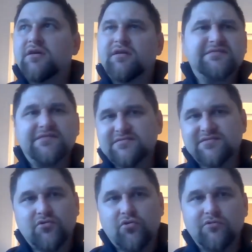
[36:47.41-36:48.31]
This
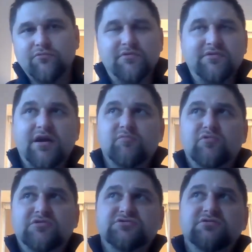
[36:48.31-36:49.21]
lasted the whole entire
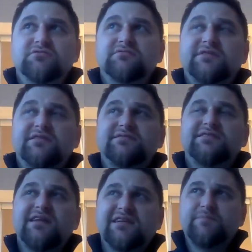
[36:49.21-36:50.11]
war. So the
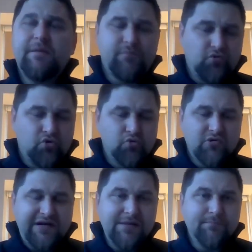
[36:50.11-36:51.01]
last people who
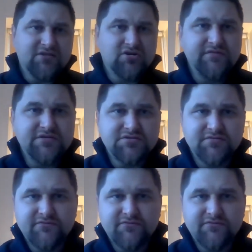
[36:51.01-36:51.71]
were in Batković,